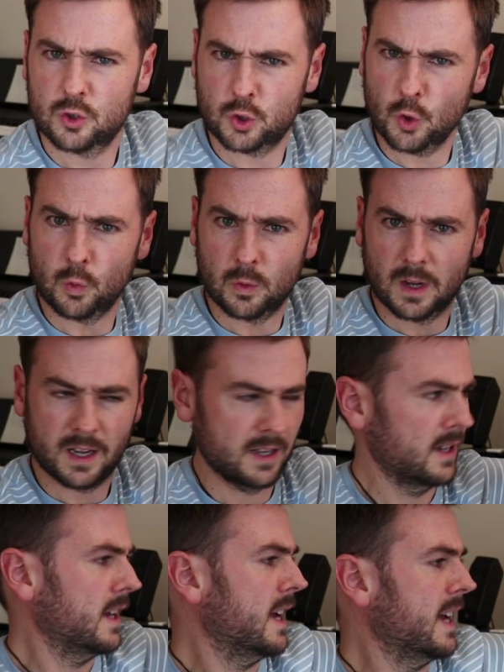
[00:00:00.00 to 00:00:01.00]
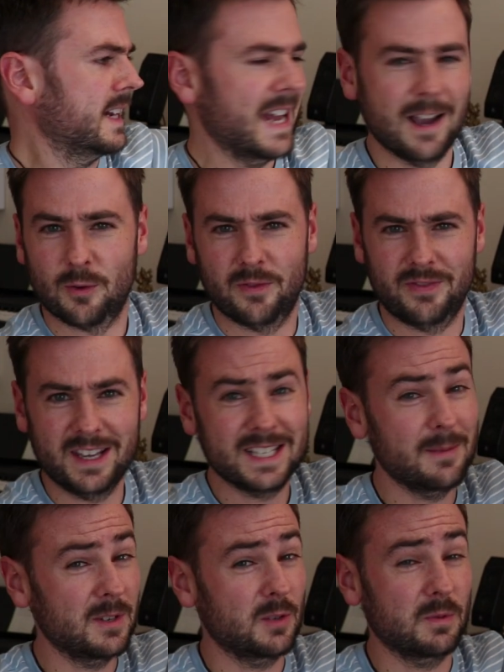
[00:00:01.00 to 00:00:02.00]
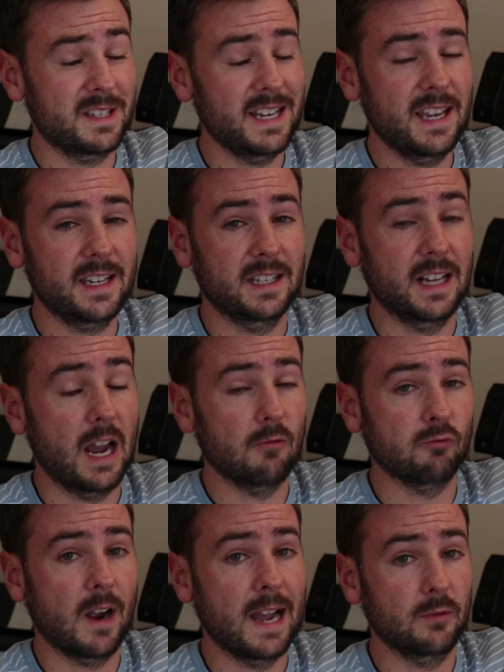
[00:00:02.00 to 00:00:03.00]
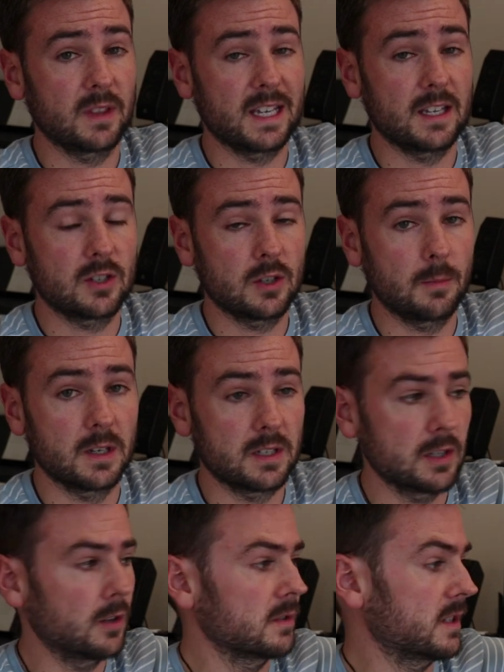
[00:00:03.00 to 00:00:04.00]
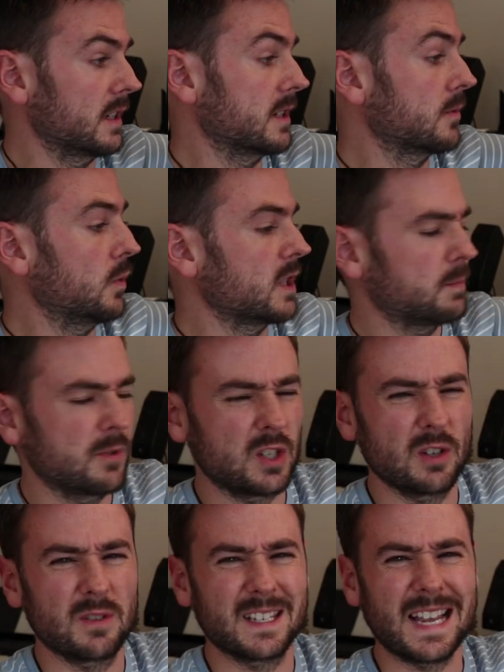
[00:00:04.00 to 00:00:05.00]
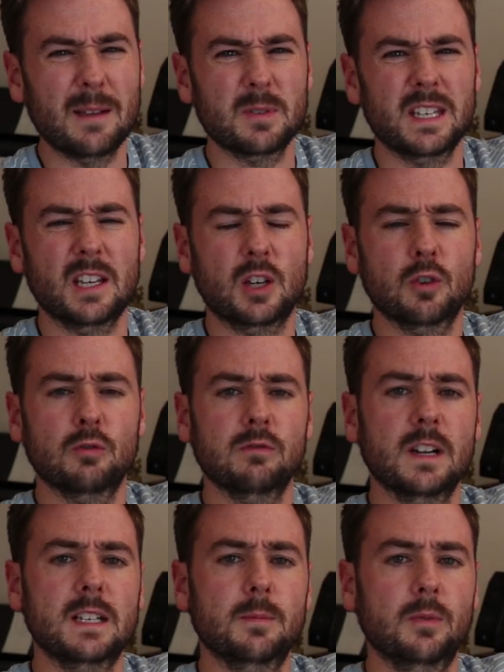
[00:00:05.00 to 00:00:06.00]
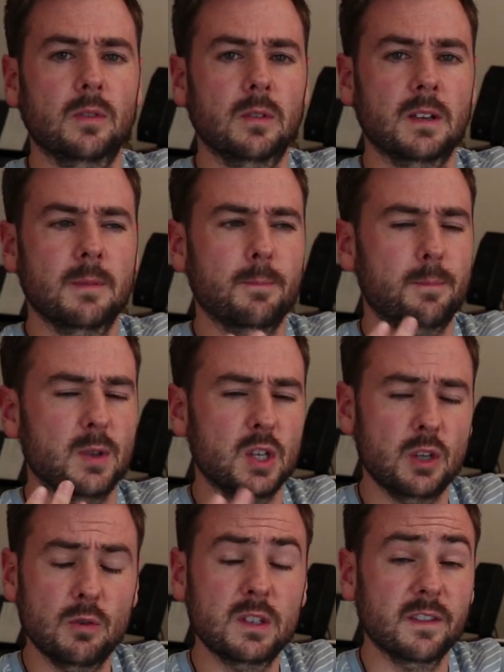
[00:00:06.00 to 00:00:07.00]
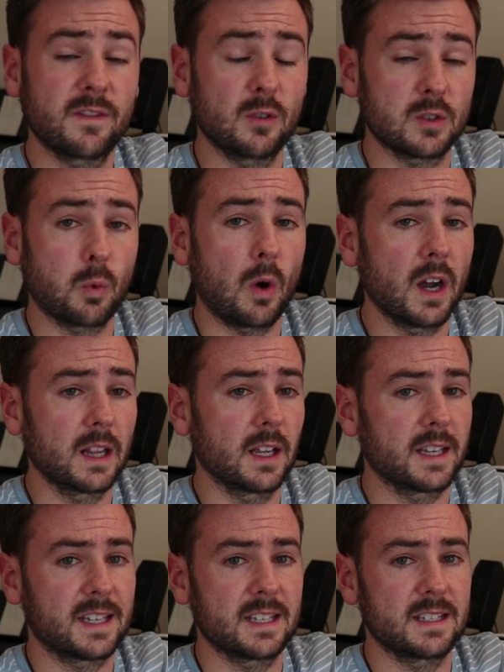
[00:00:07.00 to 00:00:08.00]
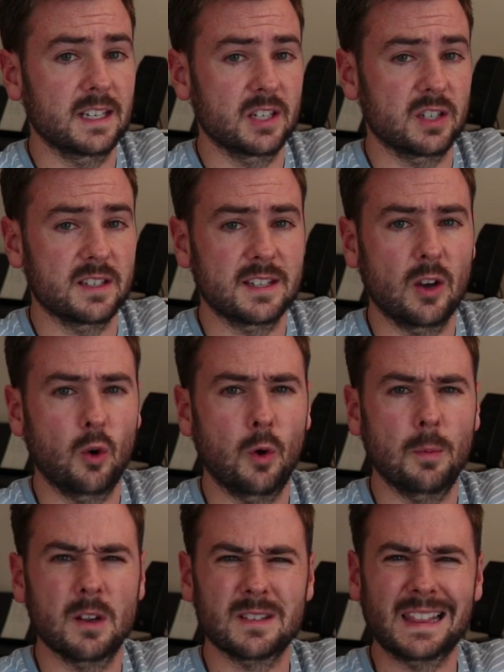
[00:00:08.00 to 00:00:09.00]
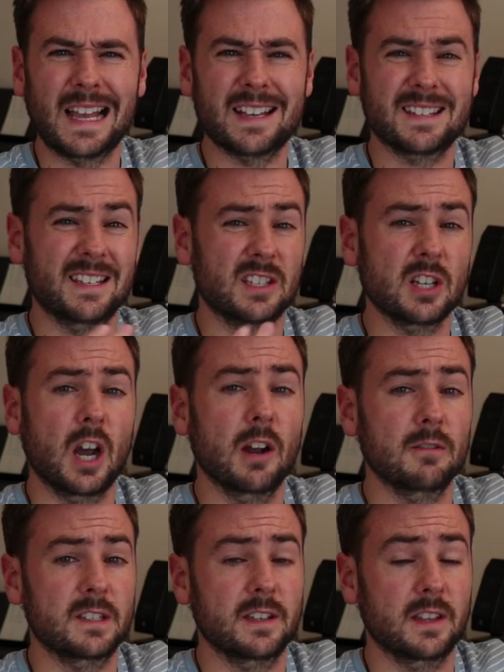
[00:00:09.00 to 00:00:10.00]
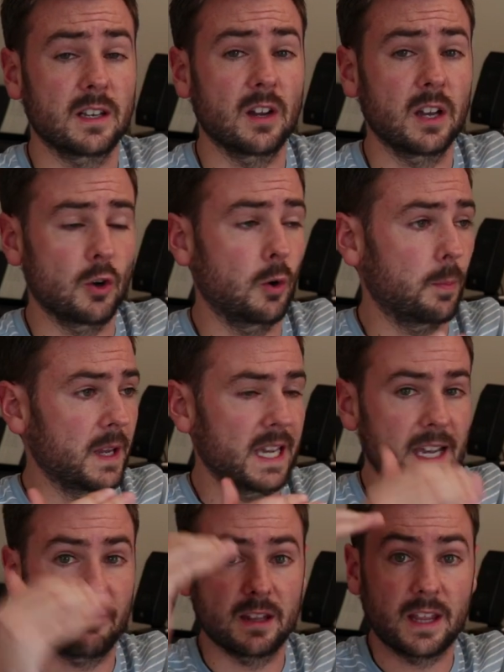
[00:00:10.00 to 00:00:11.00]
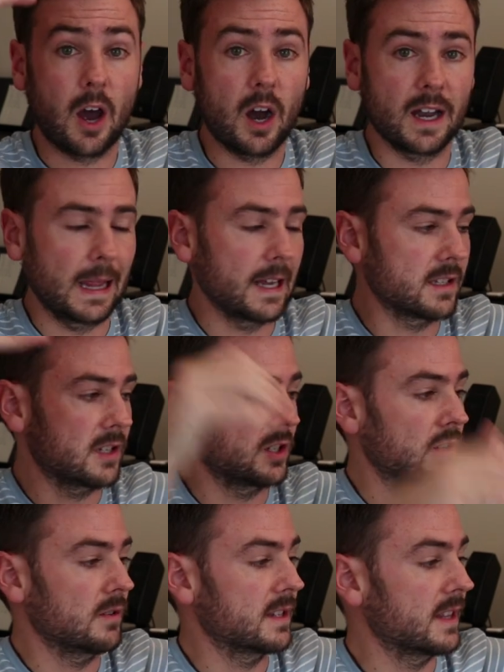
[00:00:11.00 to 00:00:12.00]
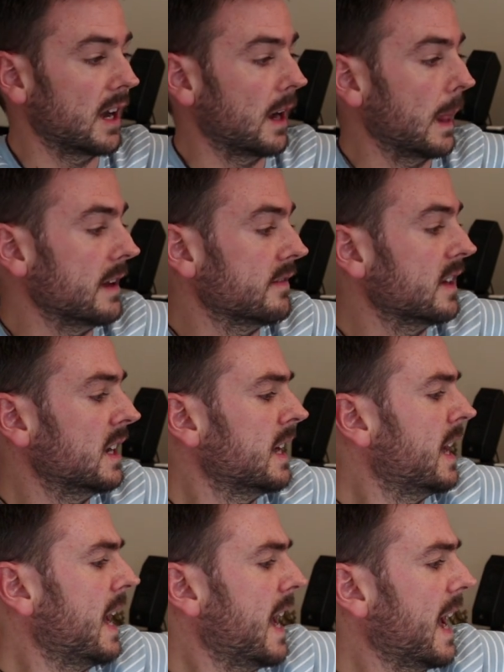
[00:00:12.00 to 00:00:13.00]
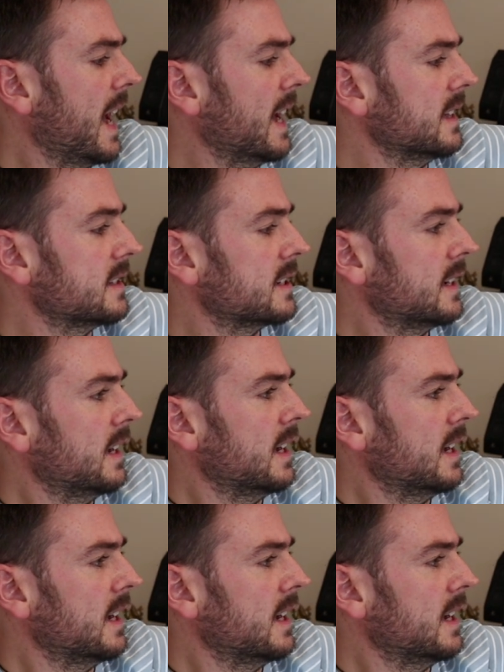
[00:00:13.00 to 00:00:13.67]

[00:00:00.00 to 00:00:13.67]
June. Now, this image was taken around the summer solstice, which produces absolutely incredible, beautiful twilight conditions that almost last the entirety of the night up here at the high latitudes that I live. And